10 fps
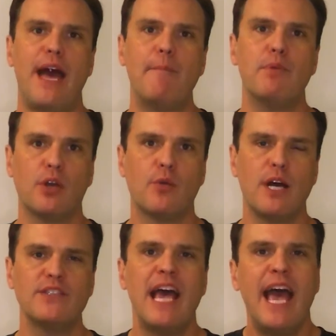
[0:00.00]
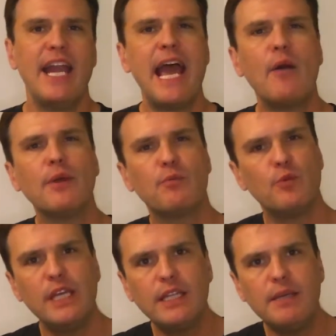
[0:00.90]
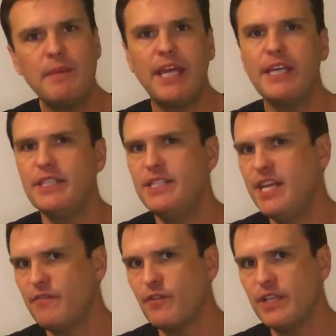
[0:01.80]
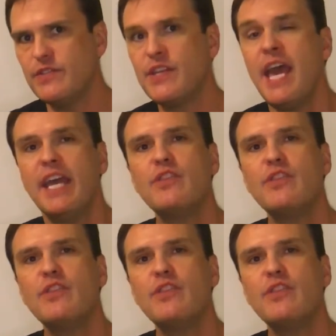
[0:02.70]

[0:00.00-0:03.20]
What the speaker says: that book was and how it really made a difference